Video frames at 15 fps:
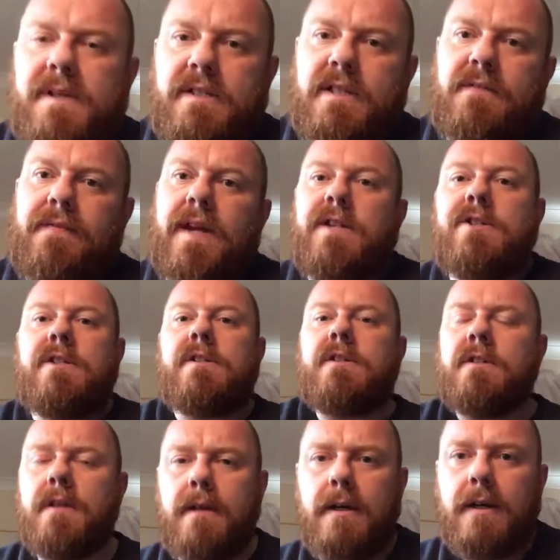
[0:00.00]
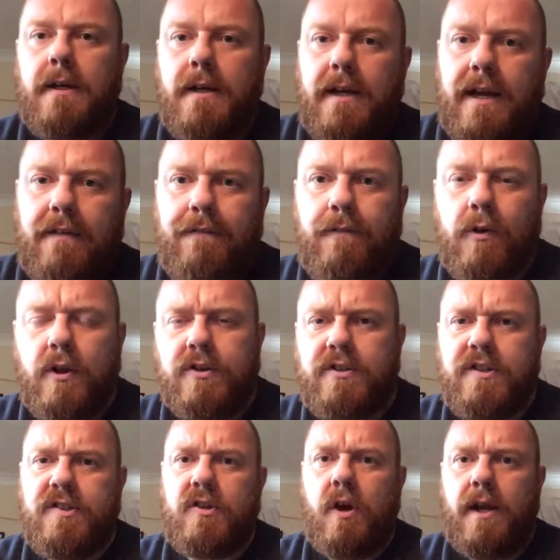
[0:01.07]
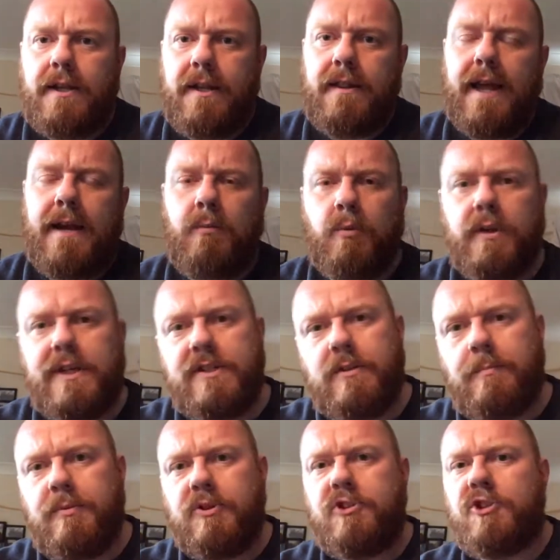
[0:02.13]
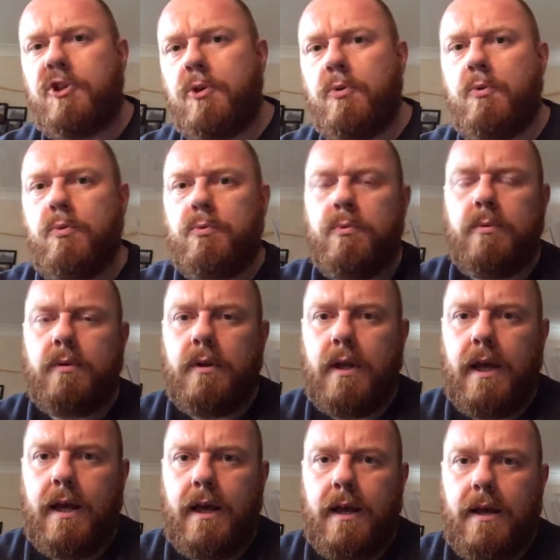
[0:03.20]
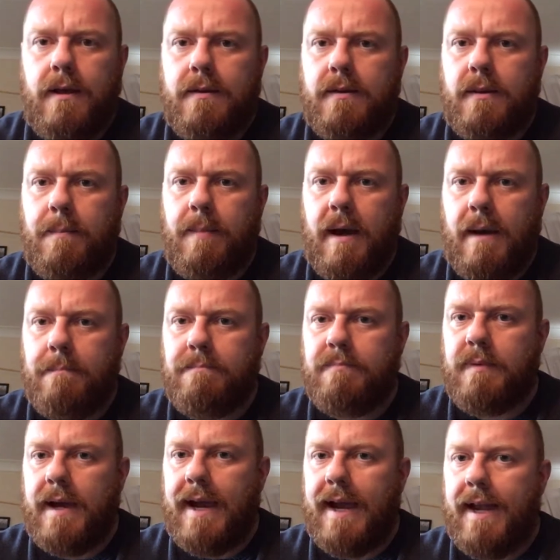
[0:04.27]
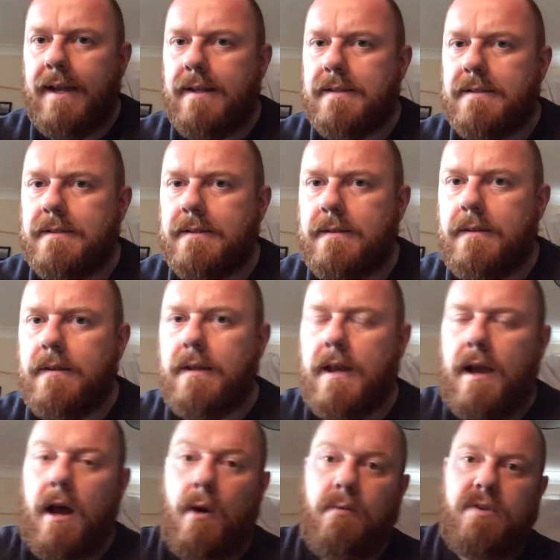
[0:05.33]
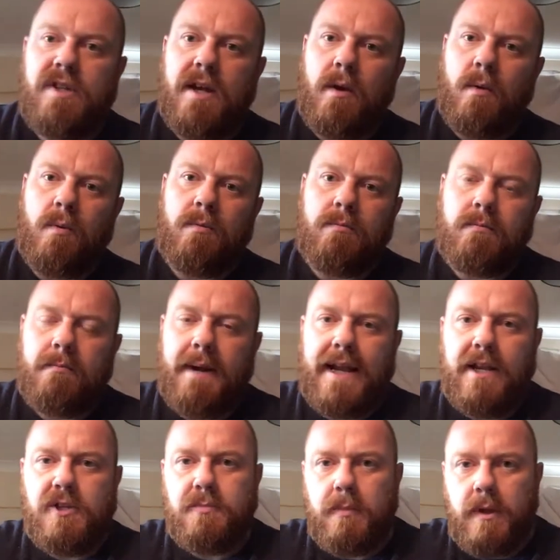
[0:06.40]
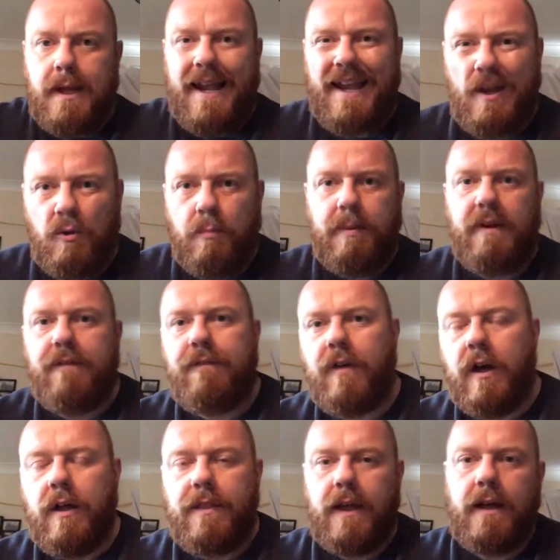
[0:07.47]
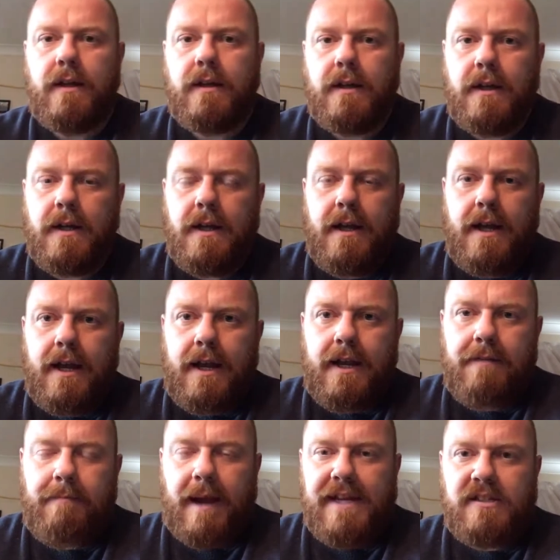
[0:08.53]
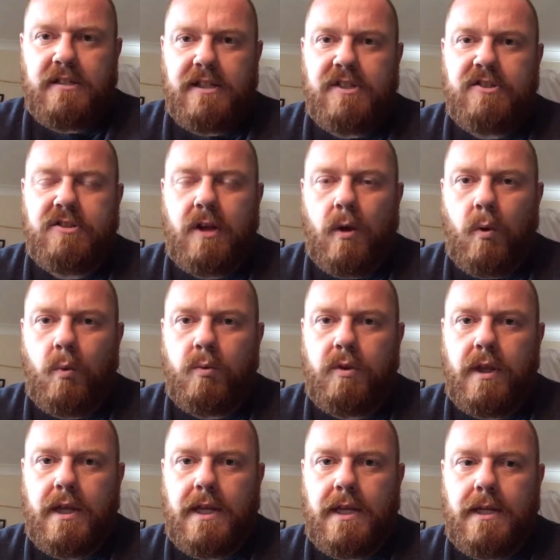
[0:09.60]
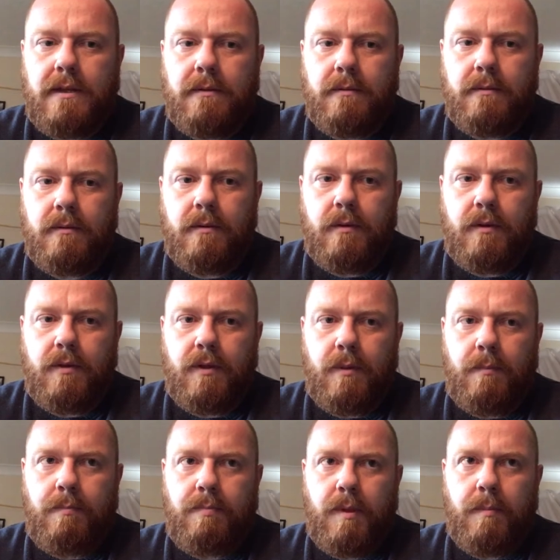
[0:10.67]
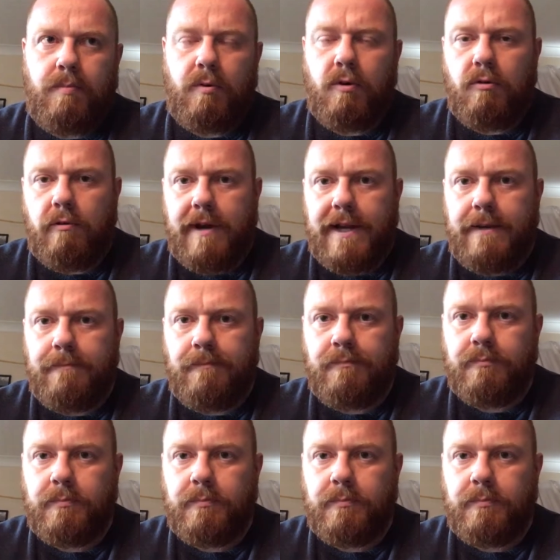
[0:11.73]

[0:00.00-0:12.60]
business ventures, and Fuller's decided they wanted to pursue uh, the pub and their hotel management a little bit further, and they basically sold the the the brewery